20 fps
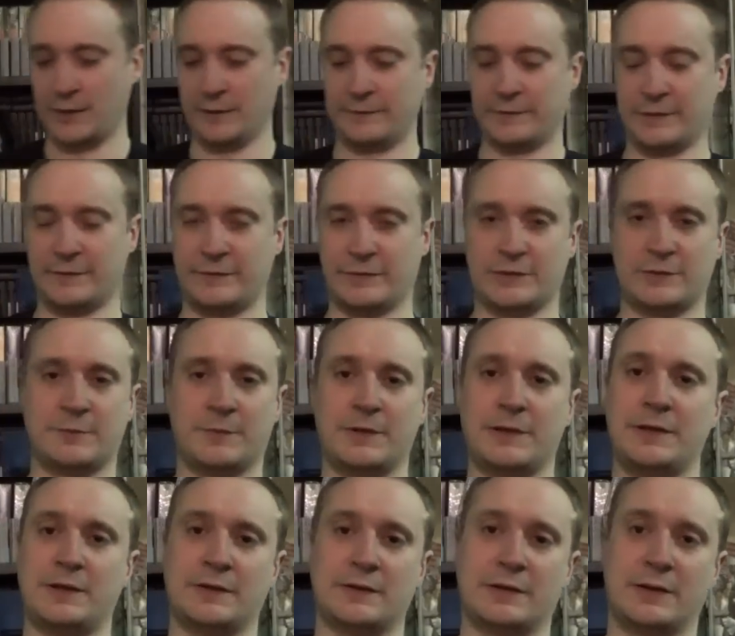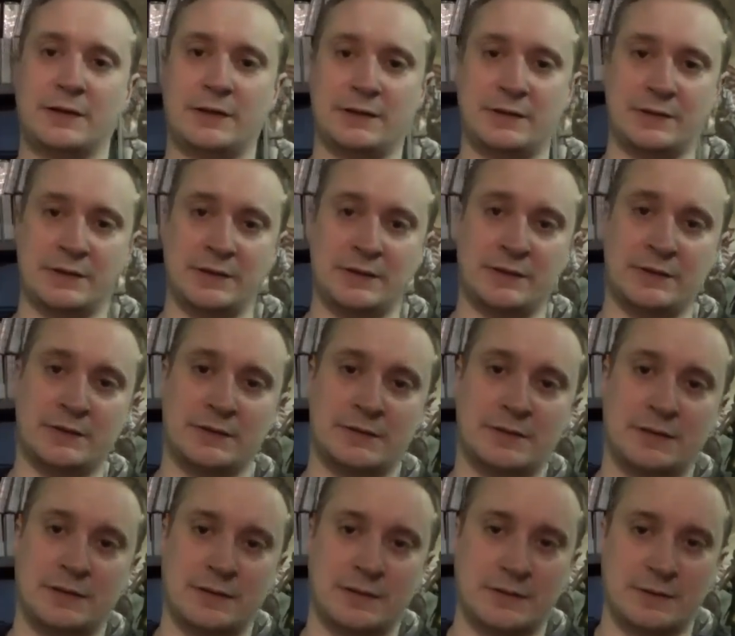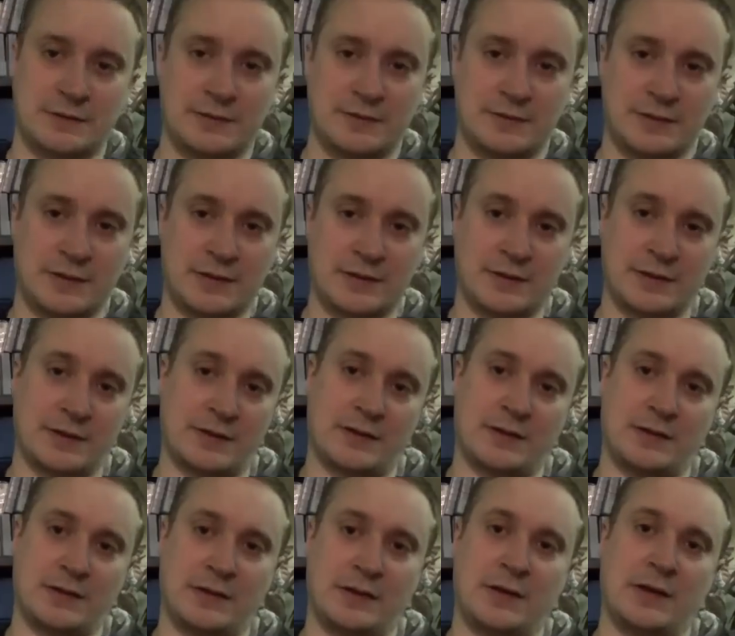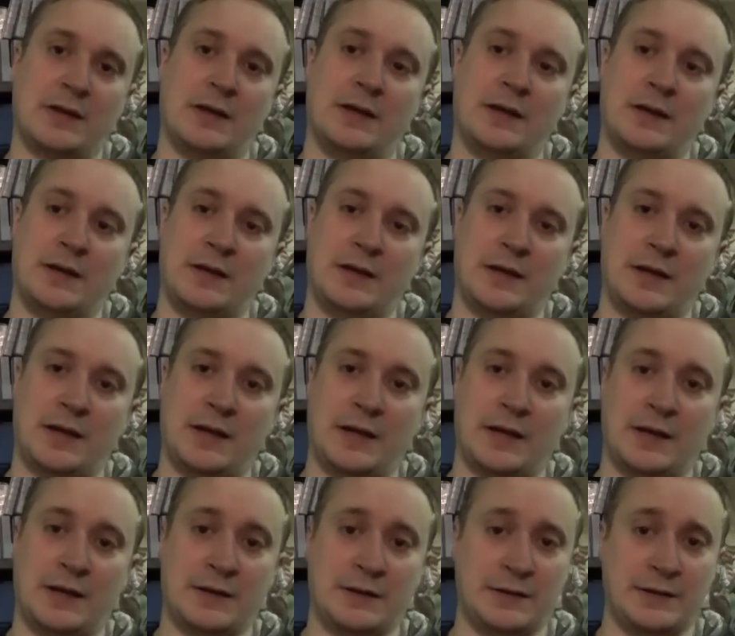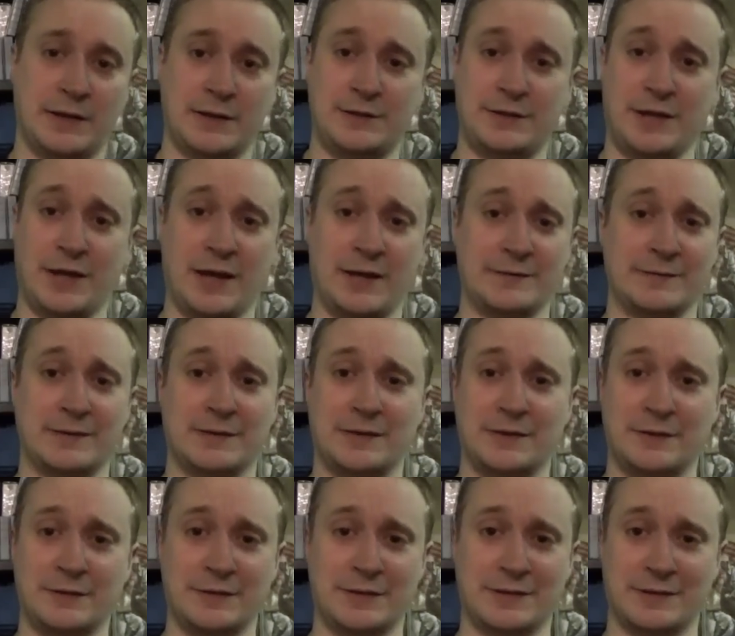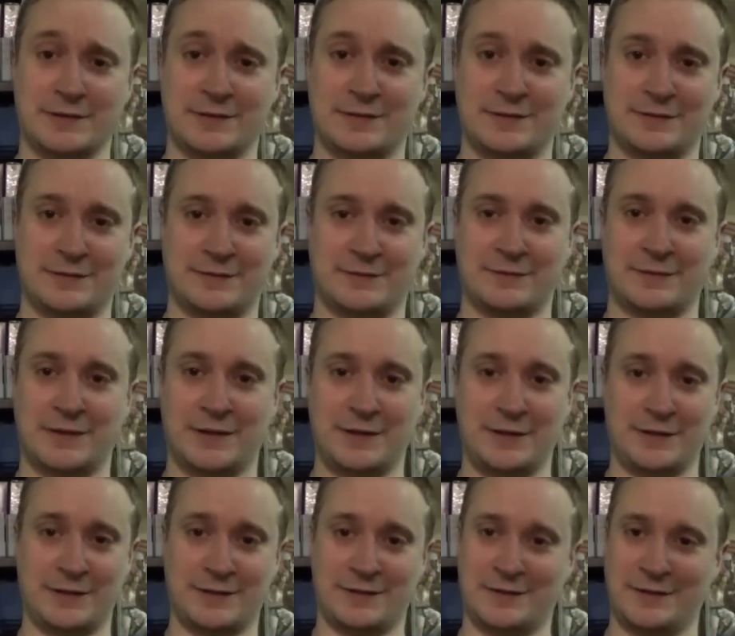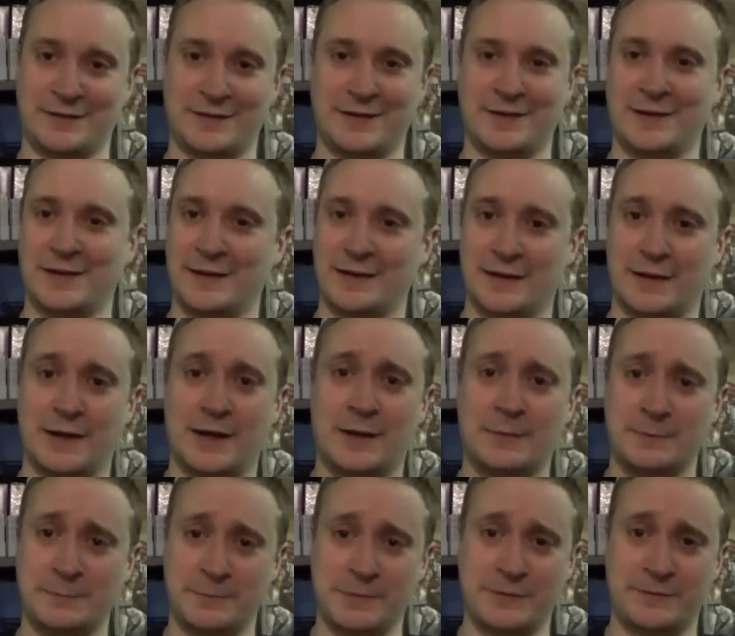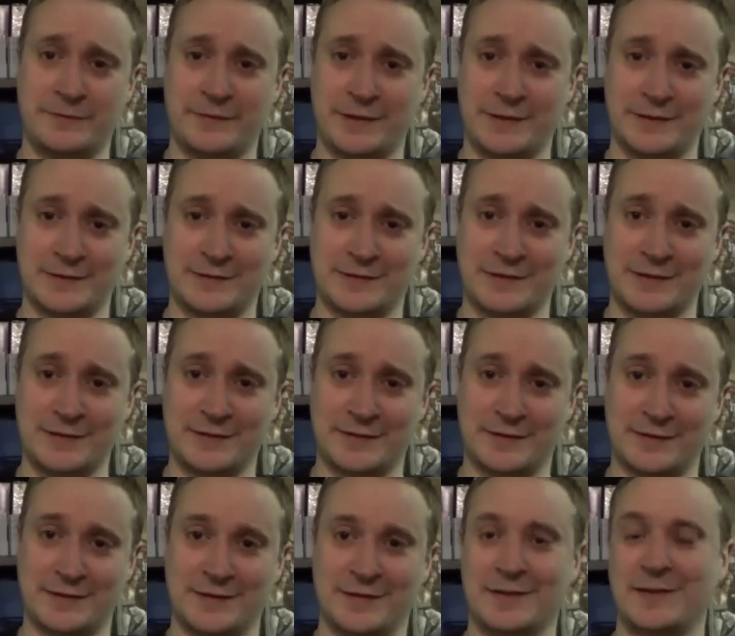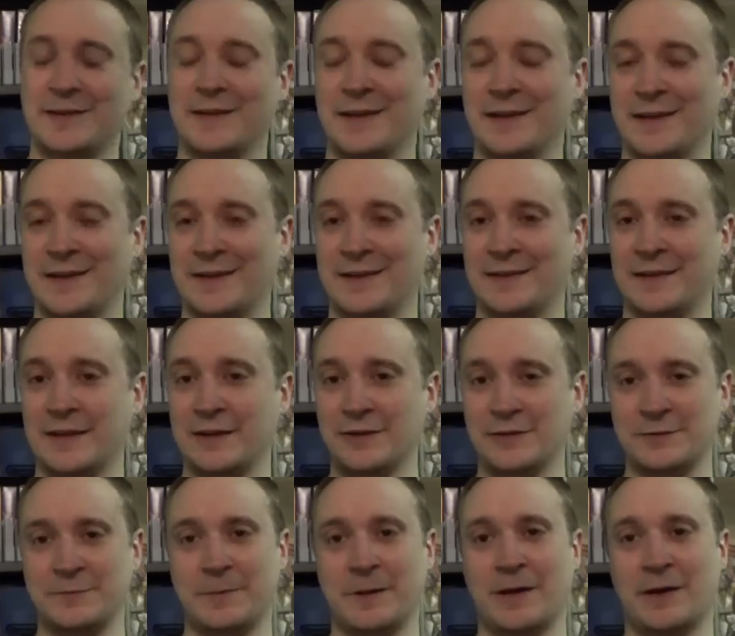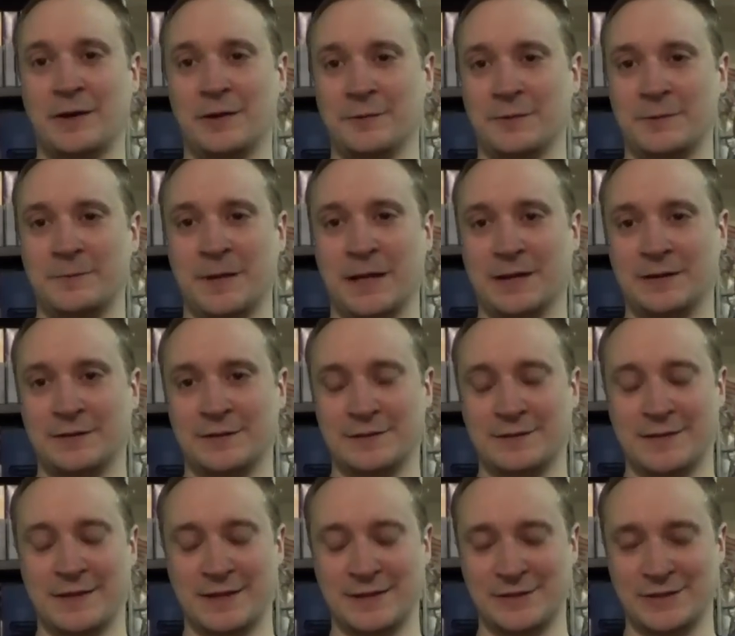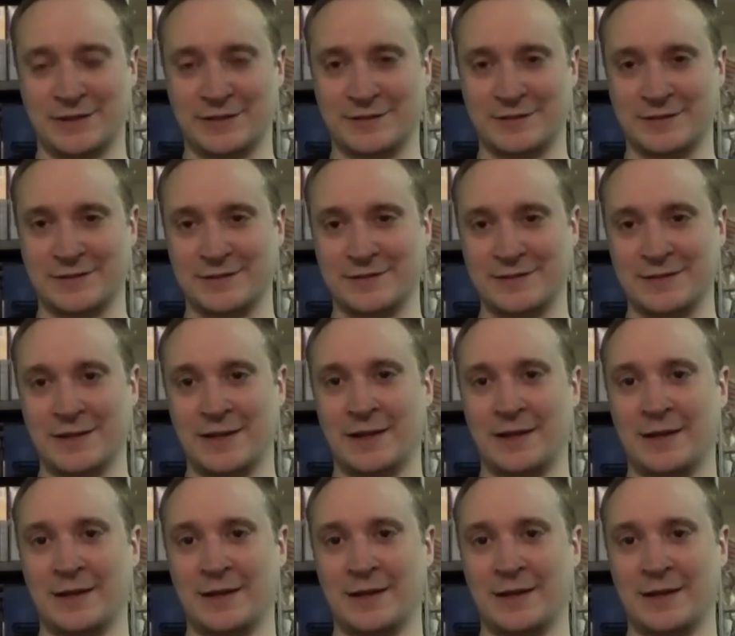Very first one here is Sonic, and in case you haven't noticed, right here, I'm a big fan of Sonic, and that goes all the way back to the Sega Genesis,